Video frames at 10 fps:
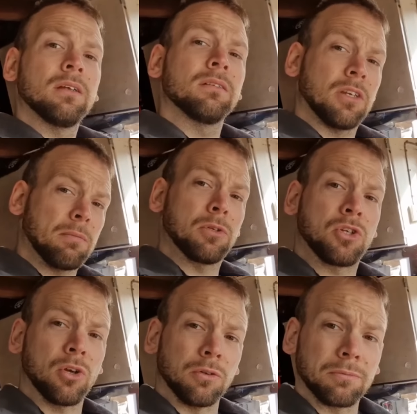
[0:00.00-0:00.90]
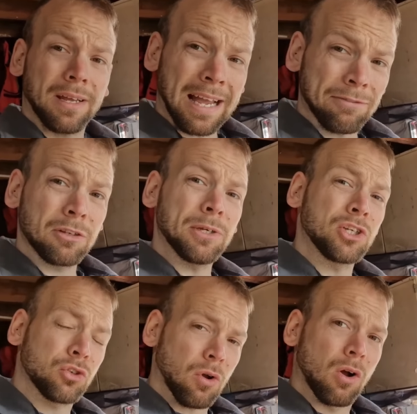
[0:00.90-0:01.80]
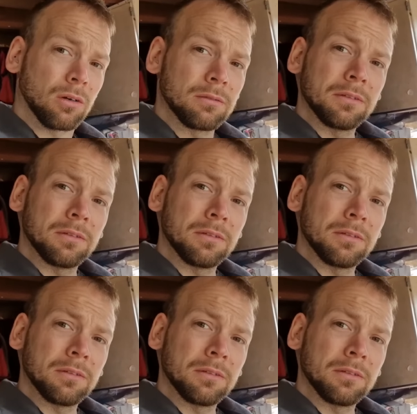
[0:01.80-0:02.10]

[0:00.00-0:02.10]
Number two, they have to be strong,